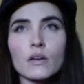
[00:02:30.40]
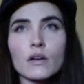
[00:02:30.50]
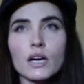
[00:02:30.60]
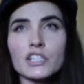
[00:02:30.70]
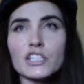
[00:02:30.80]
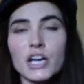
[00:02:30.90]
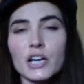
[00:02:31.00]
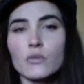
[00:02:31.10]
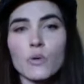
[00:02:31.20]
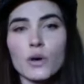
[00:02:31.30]
check
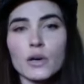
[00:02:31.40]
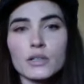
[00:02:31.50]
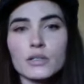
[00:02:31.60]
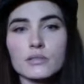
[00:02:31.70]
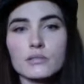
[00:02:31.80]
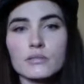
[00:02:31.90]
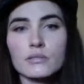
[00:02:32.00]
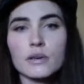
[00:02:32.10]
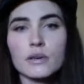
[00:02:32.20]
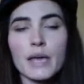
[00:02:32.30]
award
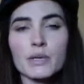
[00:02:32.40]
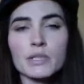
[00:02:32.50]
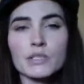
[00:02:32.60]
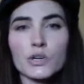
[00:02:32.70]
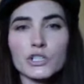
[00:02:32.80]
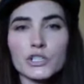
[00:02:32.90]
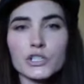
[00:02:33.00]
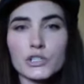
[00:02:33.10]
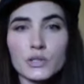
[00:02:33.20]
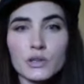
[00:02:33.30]
payment towards your
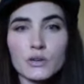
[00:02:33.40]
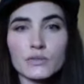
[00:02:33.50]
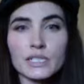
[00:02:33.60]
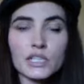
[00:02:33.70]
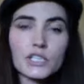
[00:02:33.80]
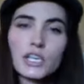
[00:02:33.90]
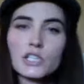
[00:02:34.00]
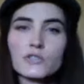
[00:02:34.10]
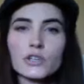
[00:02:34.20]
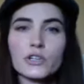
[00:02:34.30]
student loans in
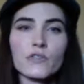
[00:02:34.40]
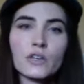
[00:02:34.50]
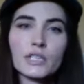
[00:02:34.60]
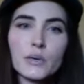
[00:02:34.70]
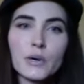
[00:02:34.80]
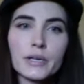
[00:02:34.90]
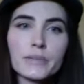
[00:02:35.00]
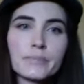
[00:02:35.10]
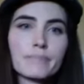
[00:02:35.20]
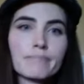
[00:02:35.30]
exchange for your volunteer work.
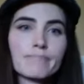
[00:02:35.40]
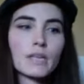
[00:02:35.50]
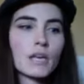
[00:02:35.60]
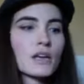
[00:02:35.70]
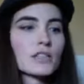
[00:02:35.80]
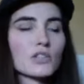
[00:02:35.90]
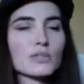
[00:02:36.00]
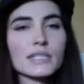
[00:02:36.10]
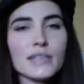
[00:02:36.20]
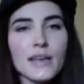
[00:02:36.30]
So
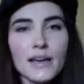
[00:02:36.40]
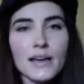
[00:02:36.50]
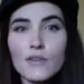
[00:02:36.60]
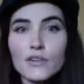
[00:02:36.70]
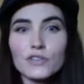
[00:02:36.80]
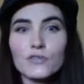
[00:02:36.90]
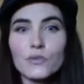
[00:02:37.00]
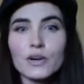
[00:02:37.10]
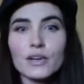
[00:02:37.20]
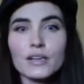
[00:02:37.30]
today I covered the
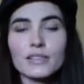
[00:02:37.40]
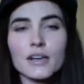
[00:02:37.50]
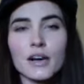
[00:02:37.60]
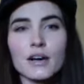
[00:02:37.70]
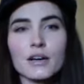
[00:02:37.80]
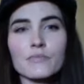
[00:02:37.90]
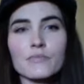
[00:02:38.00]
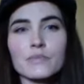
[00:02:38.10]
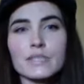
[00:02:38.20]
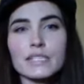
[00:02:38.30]
4
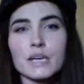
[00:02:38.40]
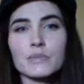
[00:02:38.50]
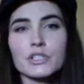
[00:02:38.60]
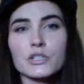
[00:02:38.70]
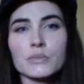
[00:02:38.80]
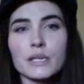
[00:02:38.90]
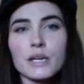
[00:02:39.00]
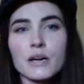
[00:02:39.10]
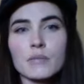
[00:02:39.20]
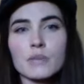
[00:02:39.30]
steps to
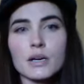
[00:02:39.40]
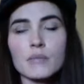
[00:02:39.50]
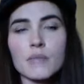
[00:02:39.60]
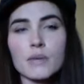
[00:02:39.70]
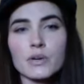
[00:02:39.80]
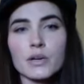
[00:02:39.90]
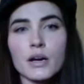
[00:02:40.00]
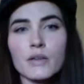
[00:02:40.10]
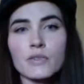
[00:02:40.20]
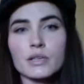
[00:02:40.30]
become a member
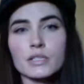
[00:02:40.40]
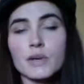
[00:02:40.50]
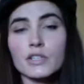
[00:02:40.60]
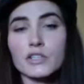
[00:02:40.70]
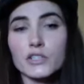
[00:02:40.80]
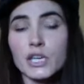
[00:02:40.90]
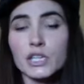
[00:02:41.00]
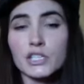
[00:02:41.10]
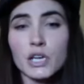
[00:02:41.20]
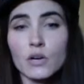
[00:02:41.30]
of the
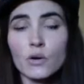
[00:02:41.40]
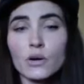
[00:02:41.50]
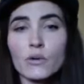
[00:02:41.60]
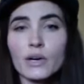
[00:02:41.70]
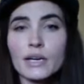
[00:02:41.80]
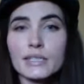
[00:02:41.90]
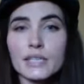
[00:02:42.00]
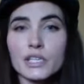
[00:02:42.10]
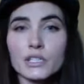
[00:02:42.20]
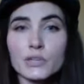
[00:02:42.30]
SponsorChange.org
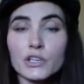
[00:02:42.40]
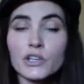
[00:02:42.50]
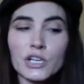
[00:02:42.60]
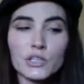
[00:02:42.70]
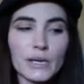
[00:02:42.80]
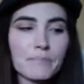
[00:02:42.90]
organization when you graduate.